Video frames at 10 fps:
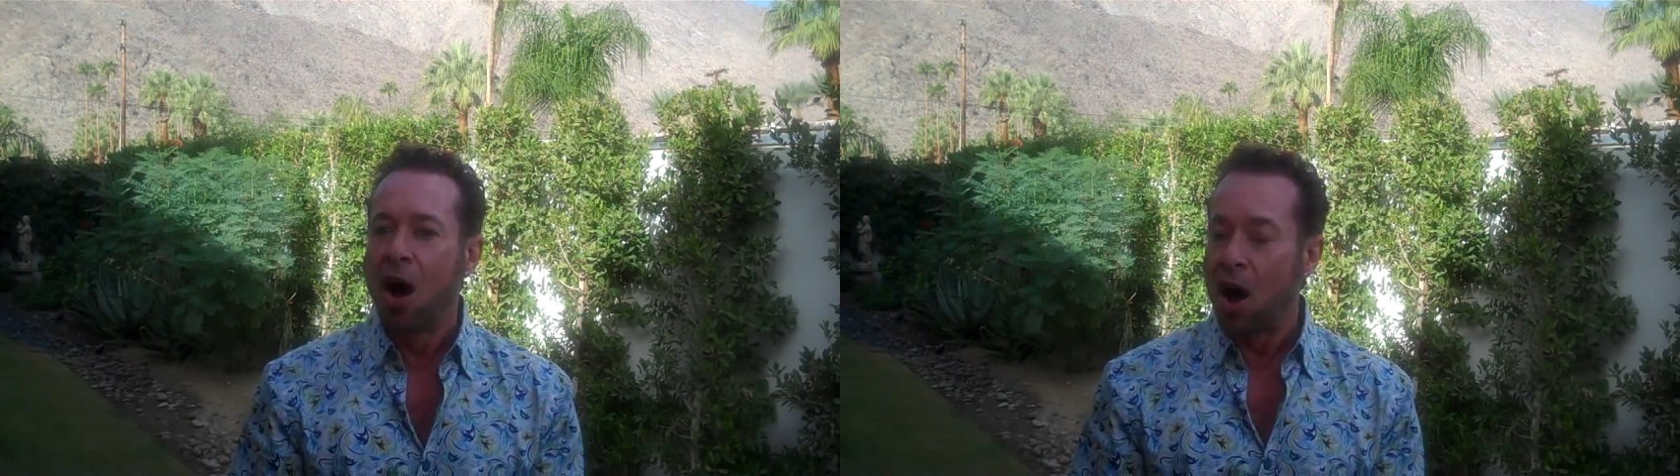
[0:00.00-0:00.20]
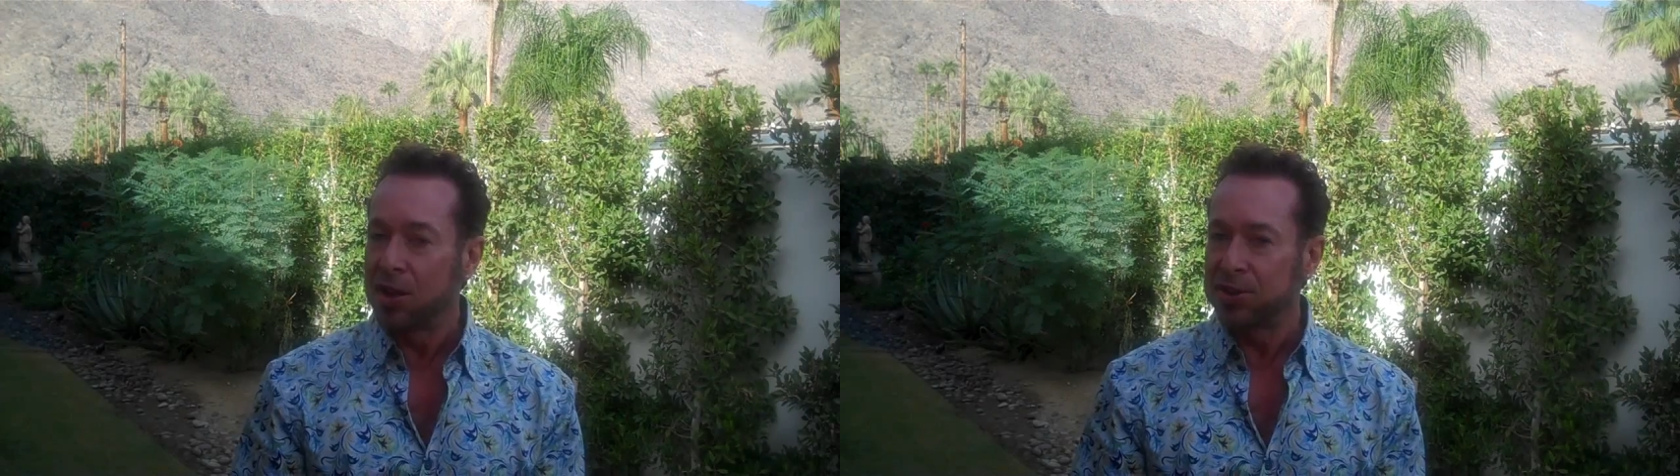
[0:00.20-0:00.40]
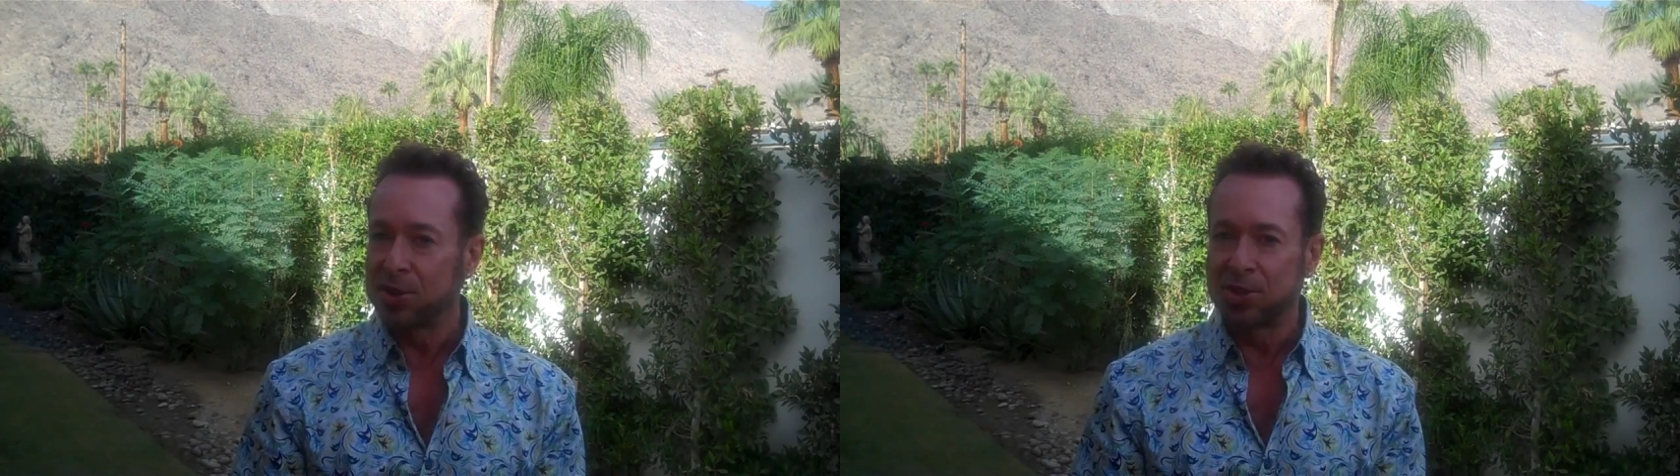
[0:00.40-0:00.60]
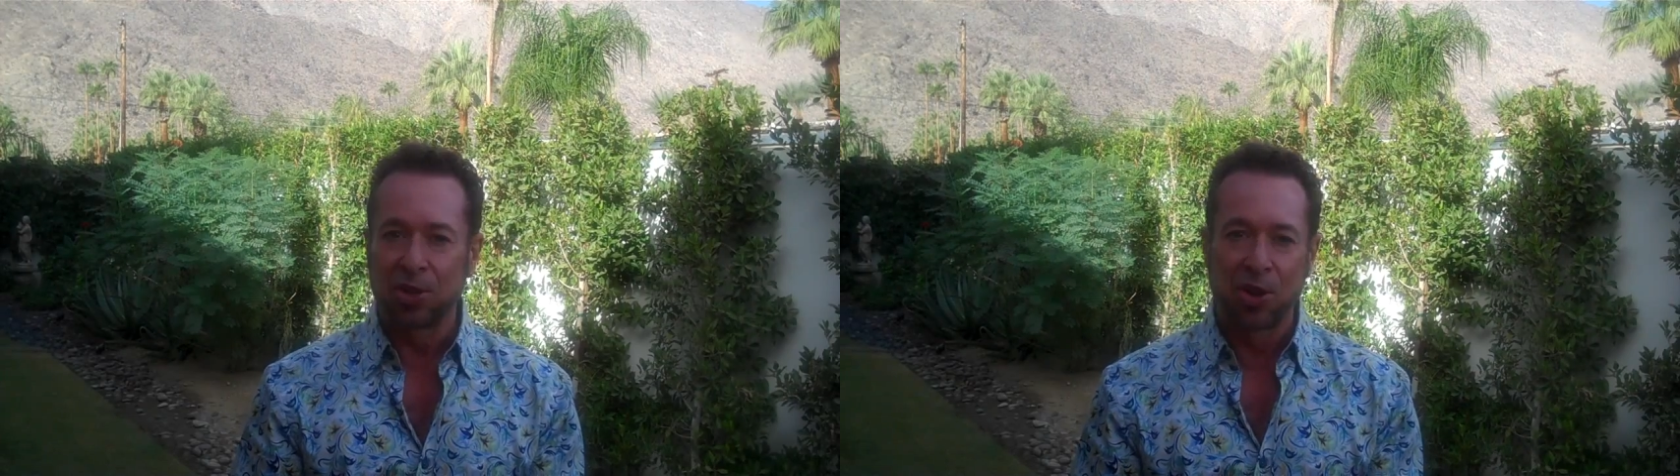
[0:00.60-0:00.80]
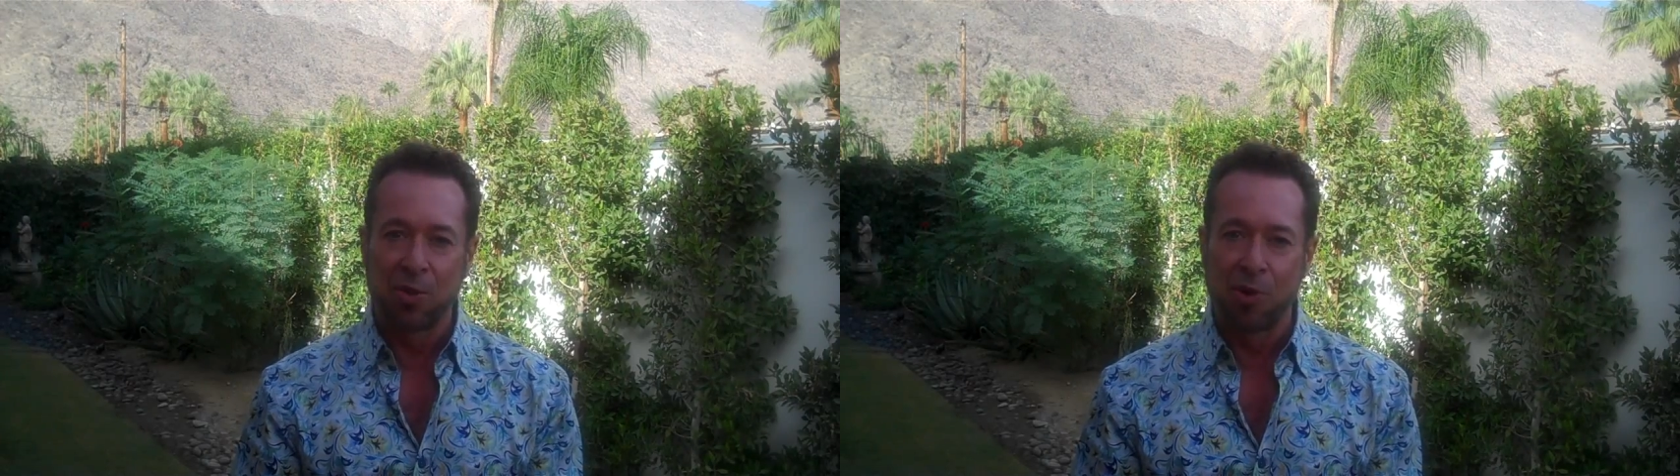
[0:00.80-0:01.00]
Also, to
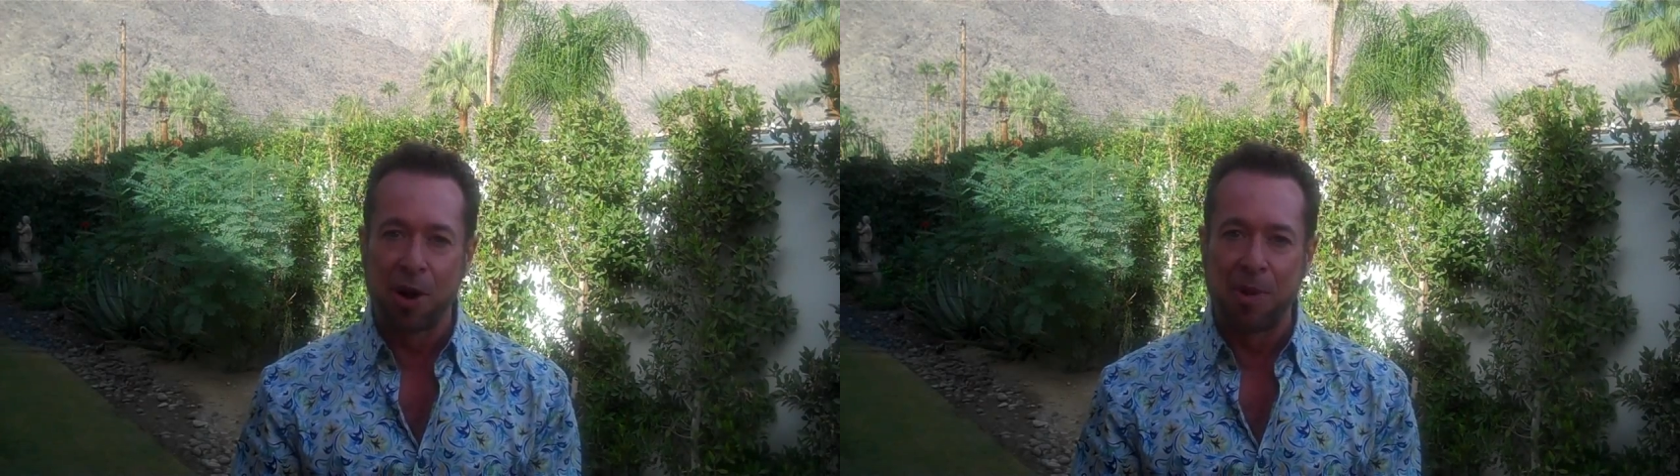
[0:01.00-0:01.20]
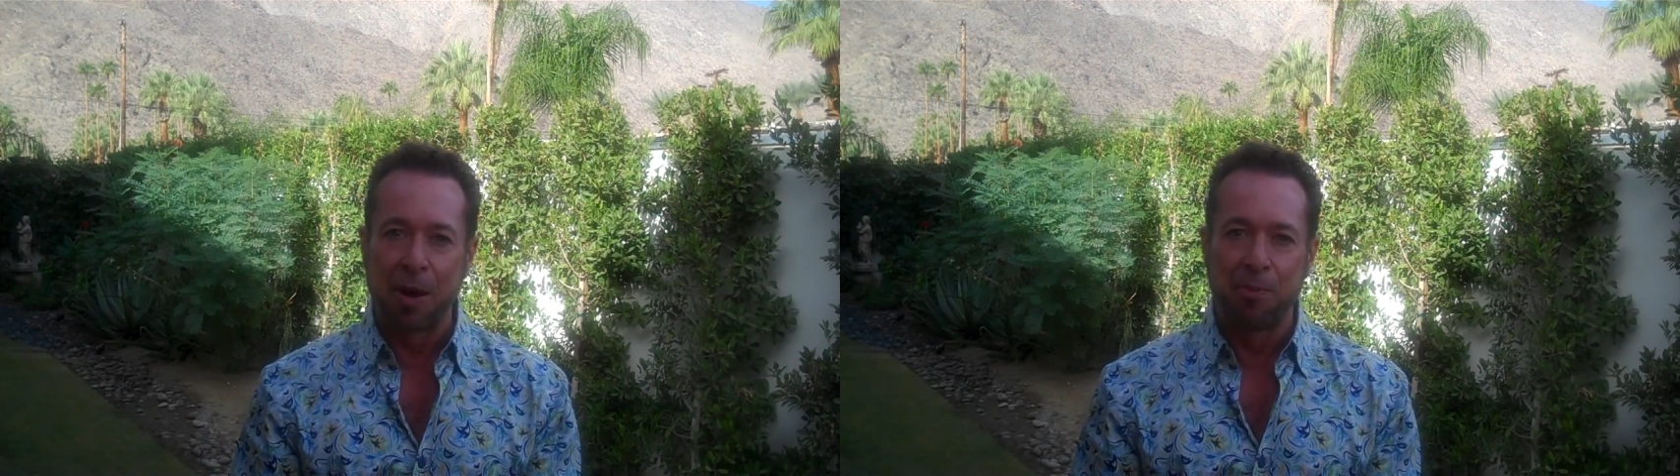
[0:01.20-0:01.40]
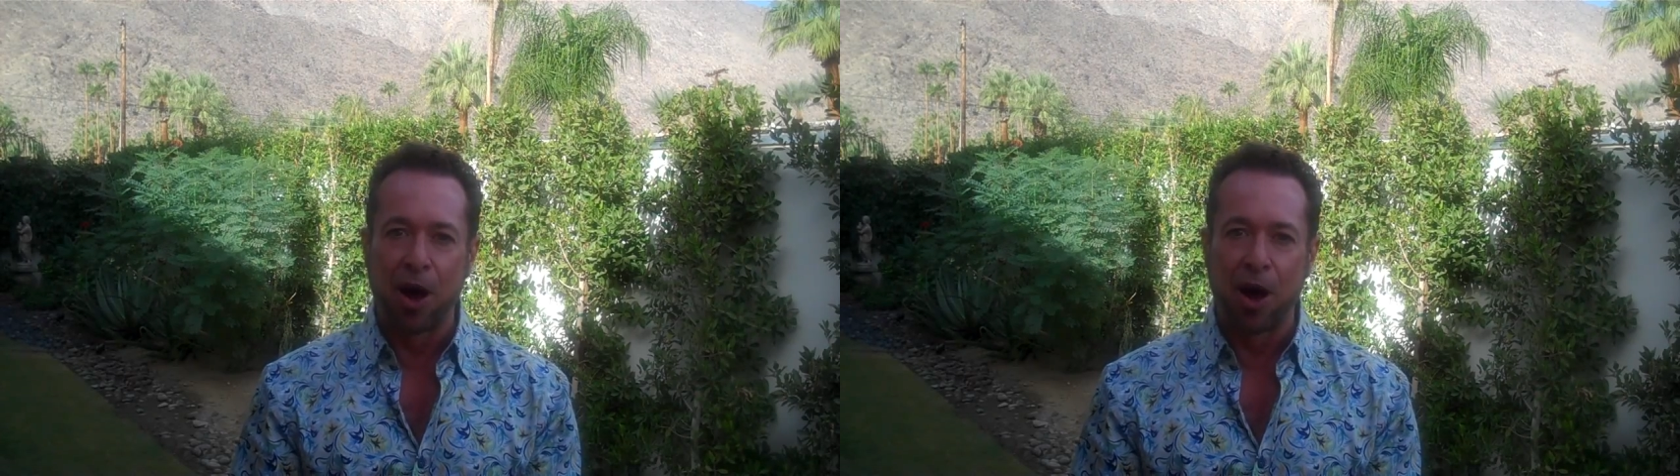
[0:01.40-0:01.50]
learn more about